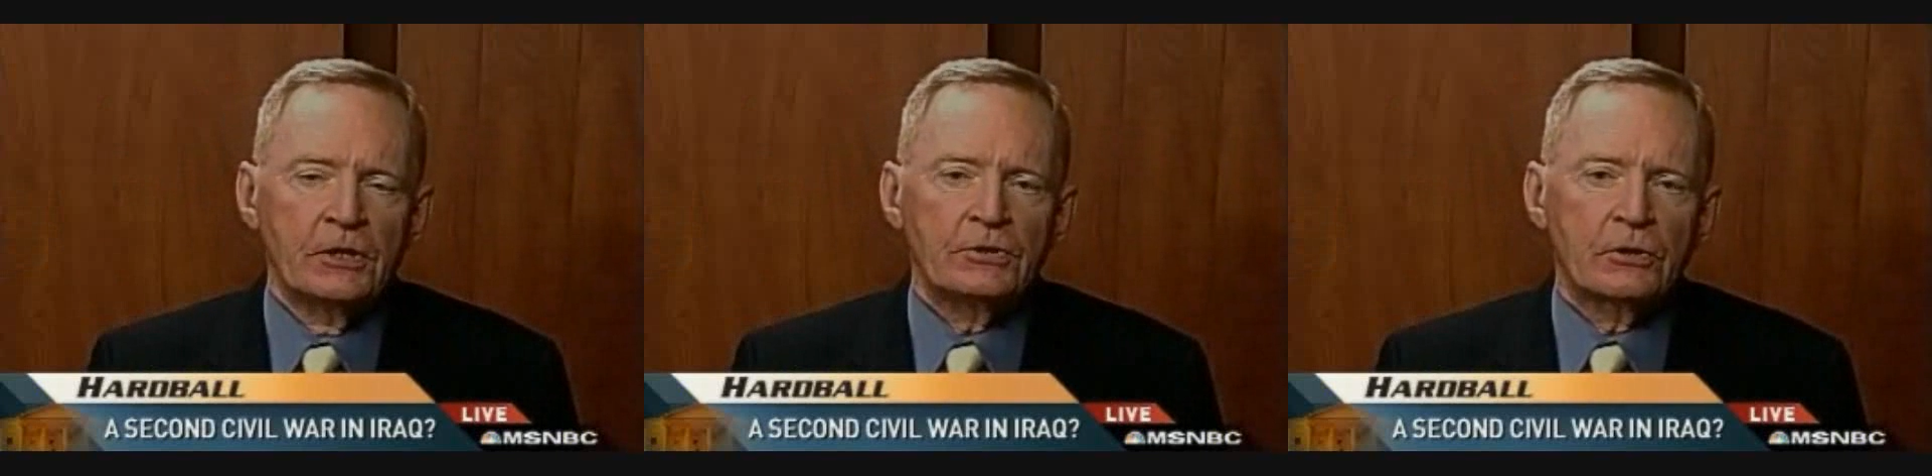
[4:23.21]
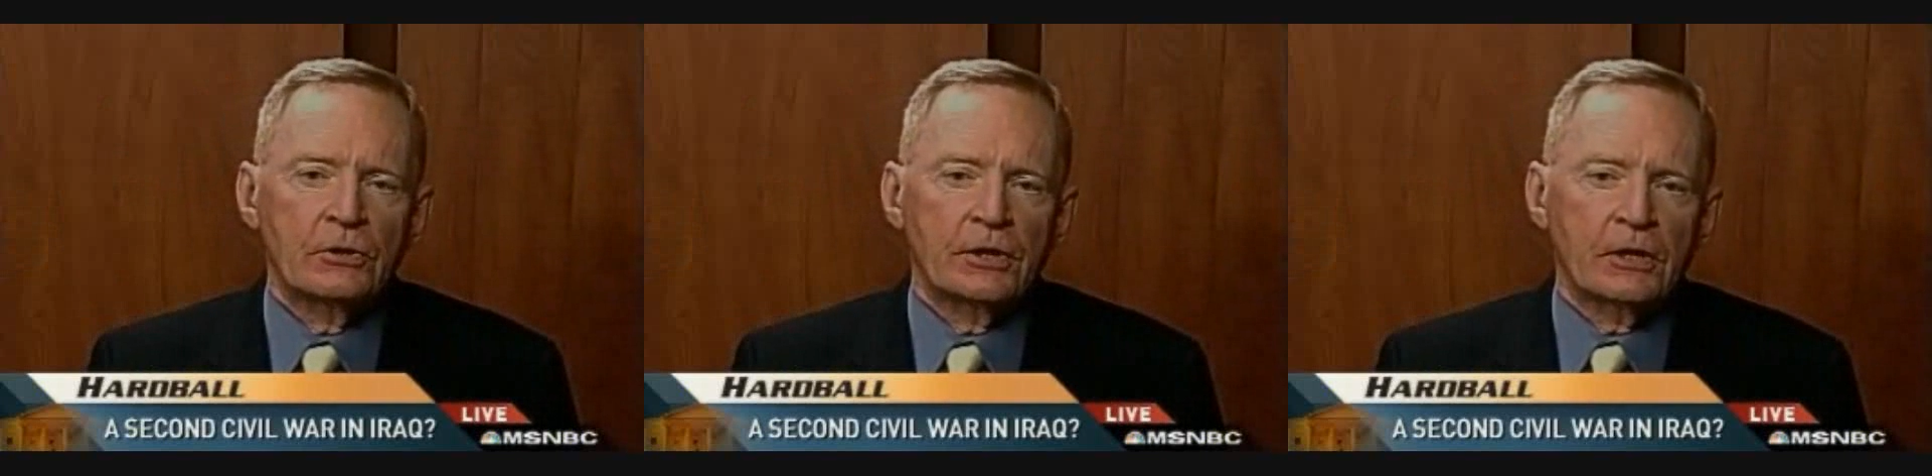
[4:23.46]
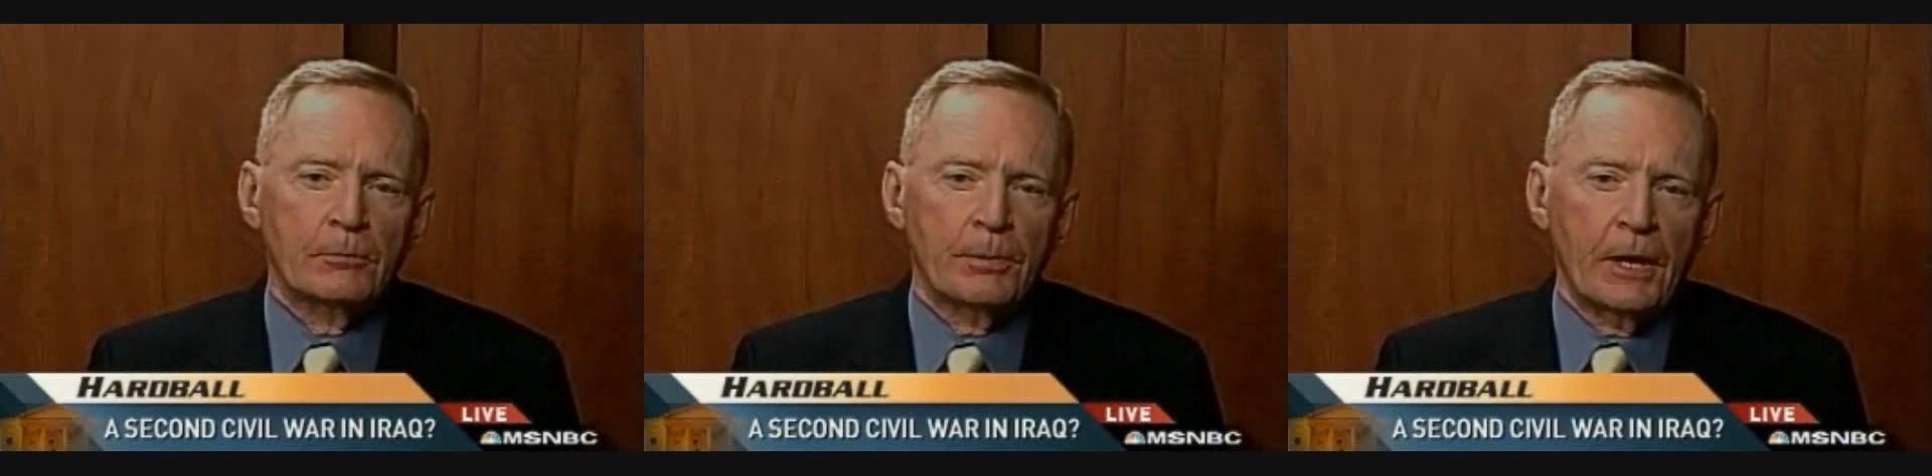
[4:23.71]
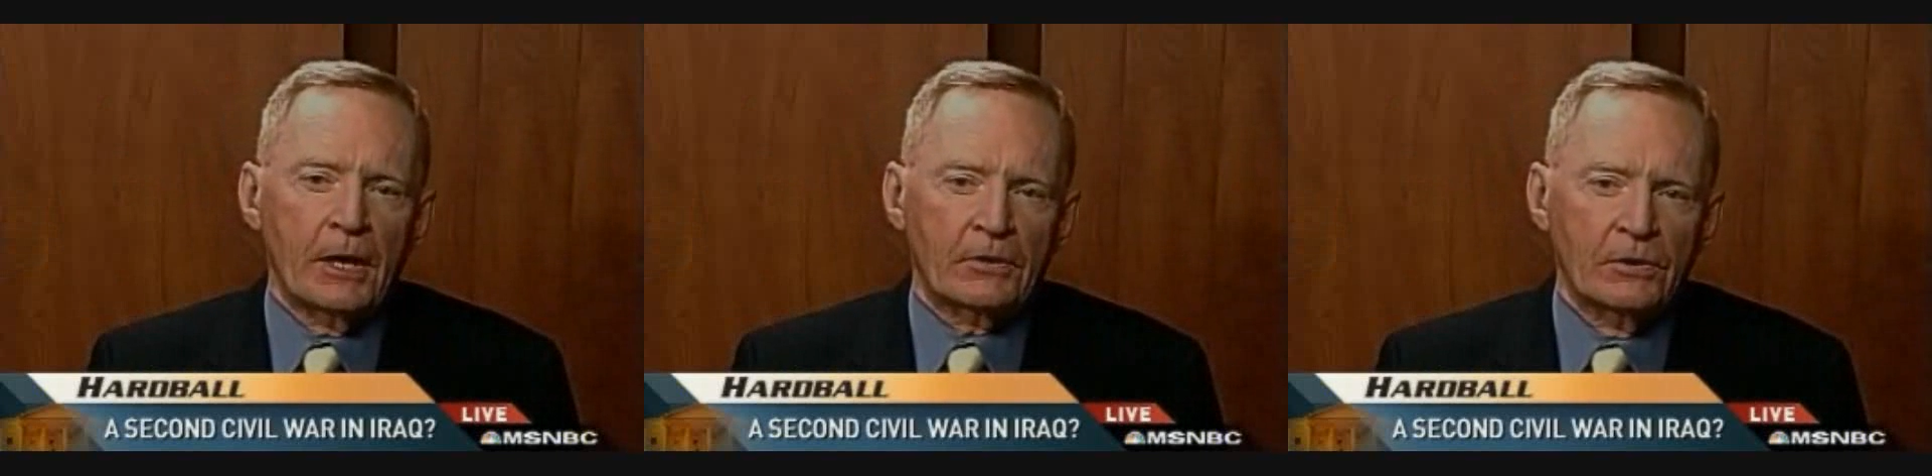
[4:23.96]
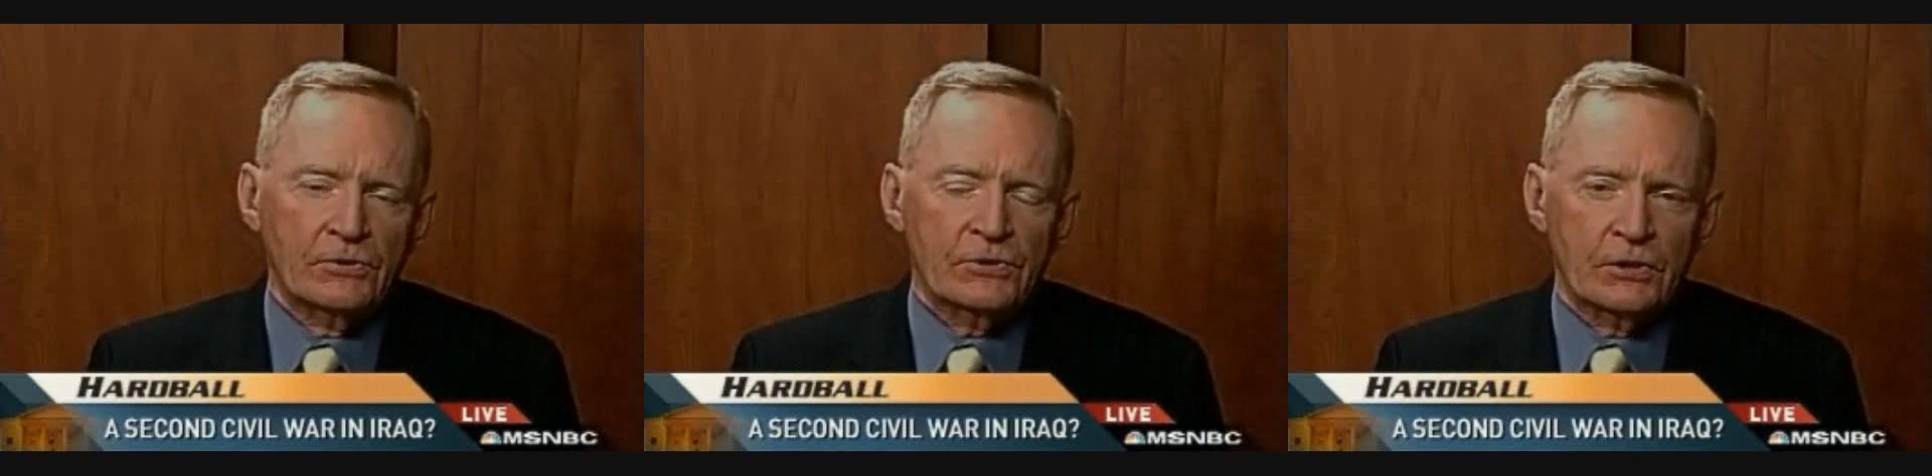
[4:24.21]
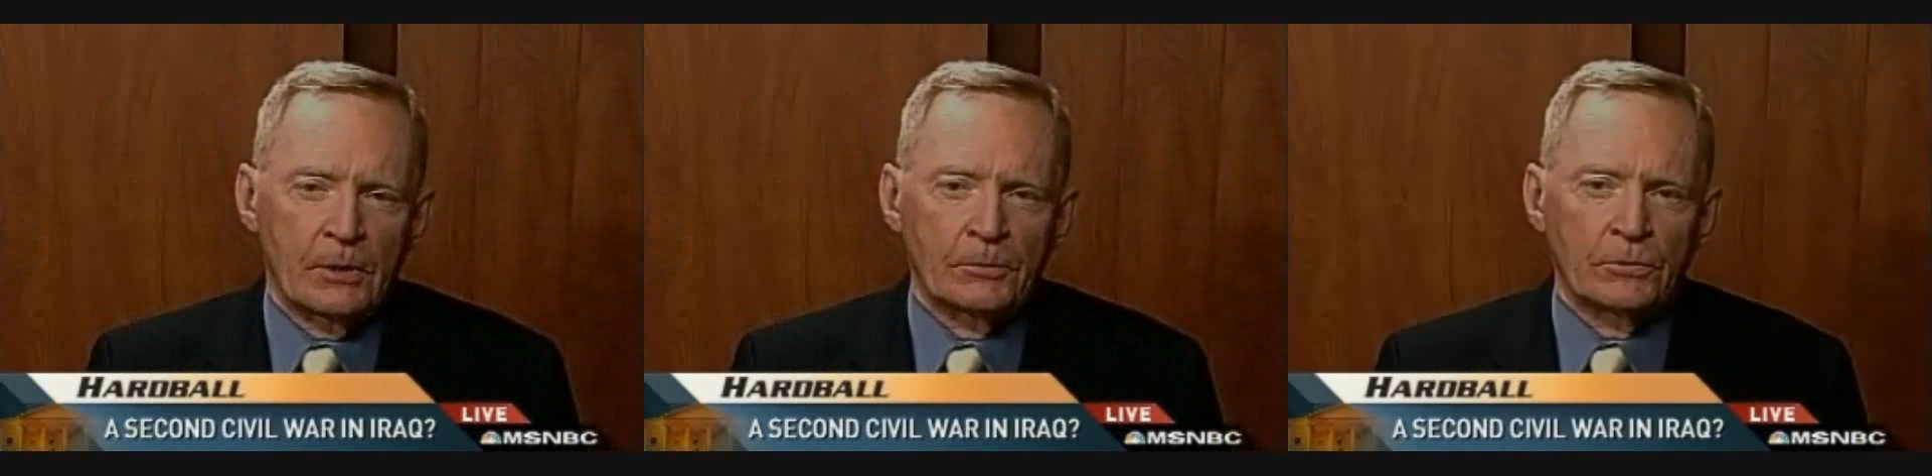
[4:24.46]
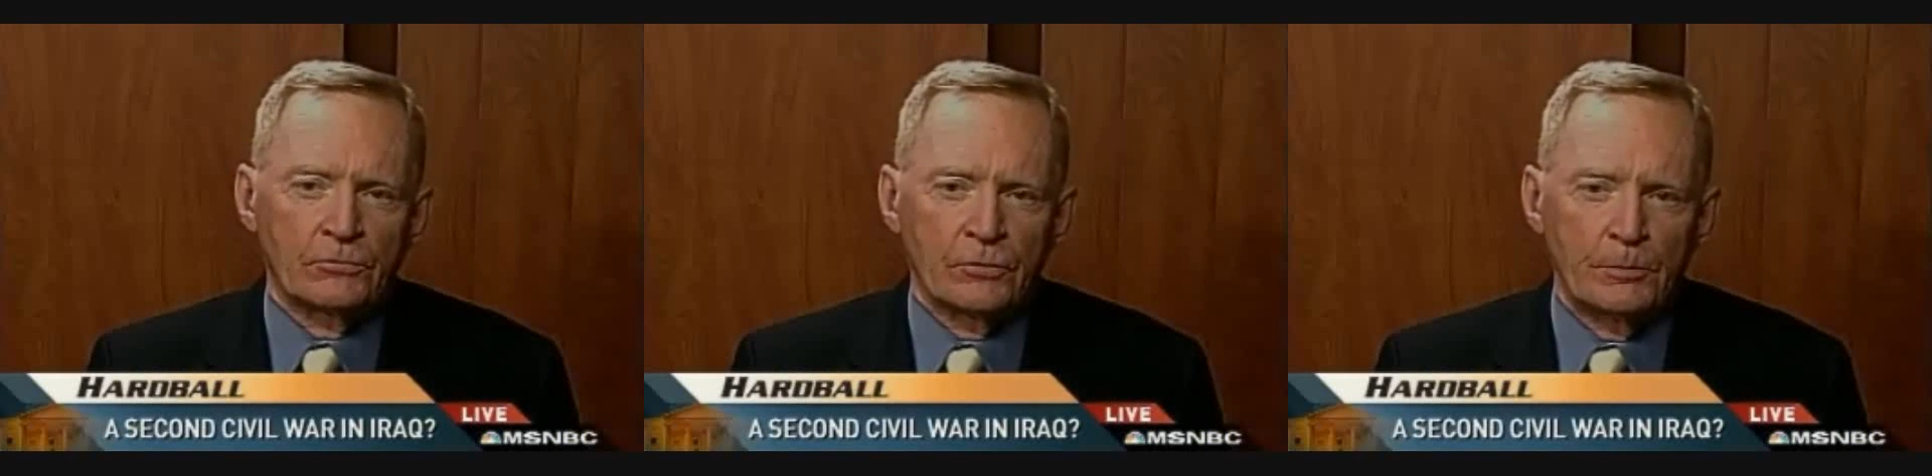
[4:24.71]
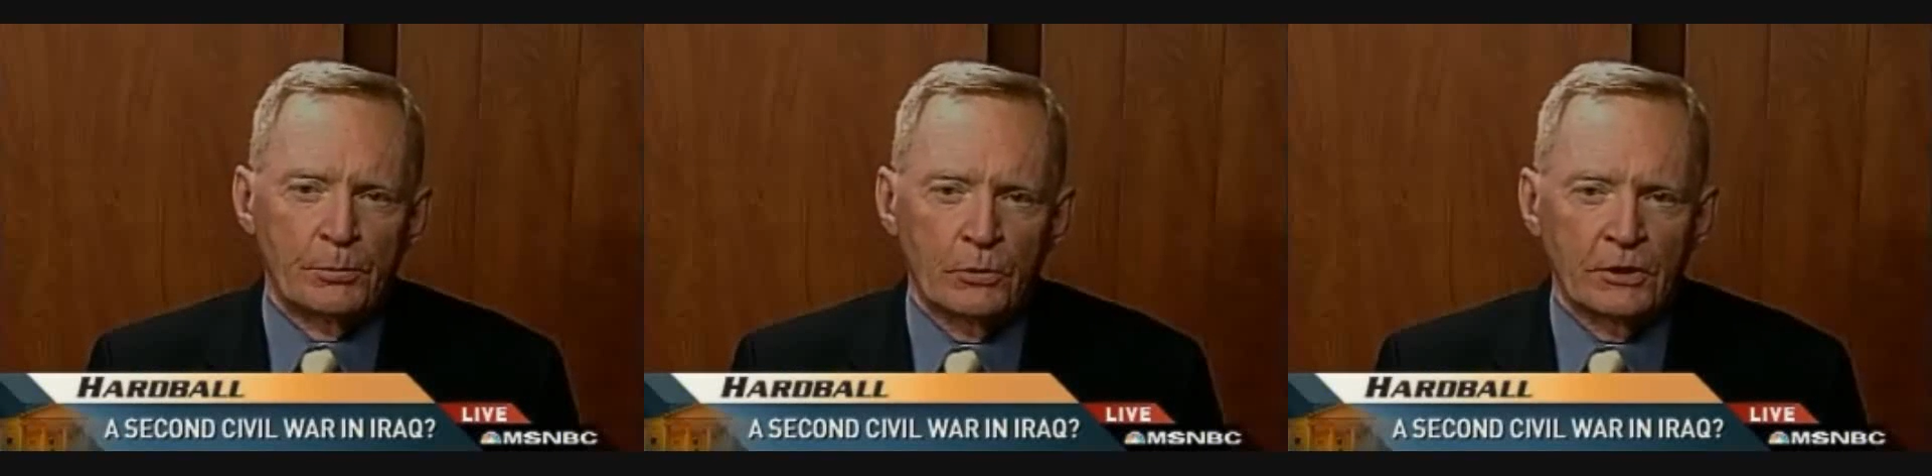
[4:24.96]
he's going to come back this summer and
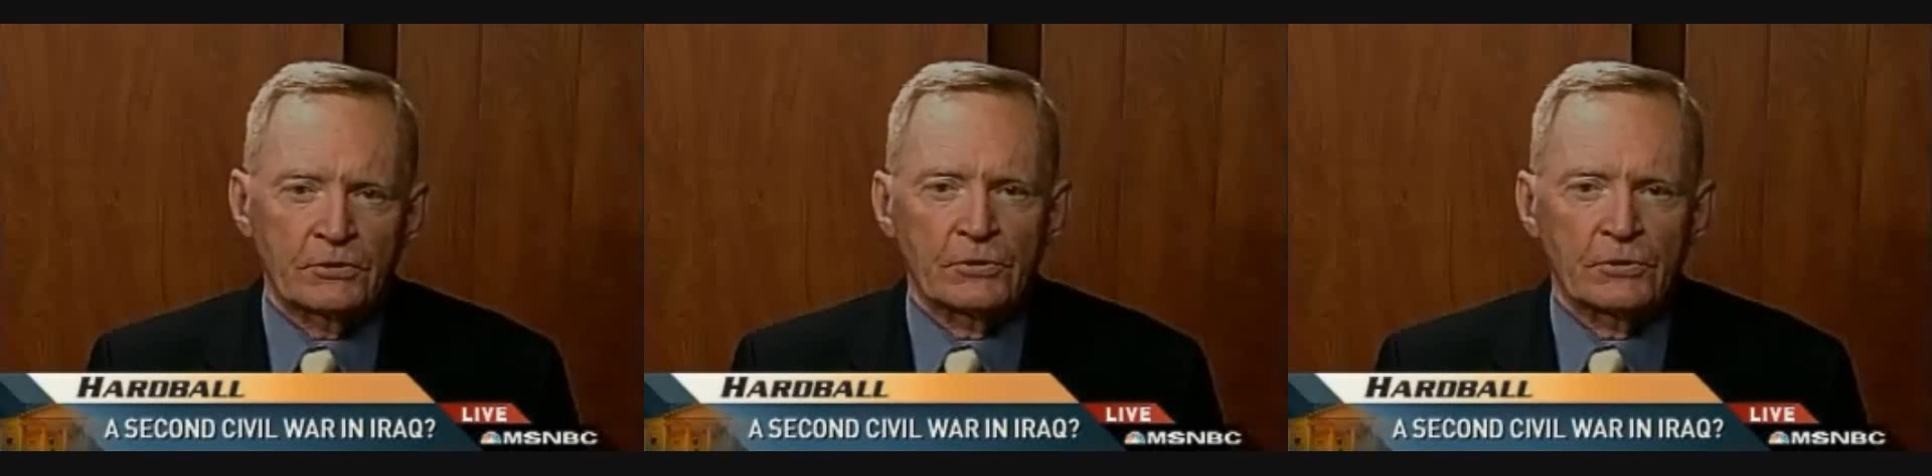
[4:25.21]
report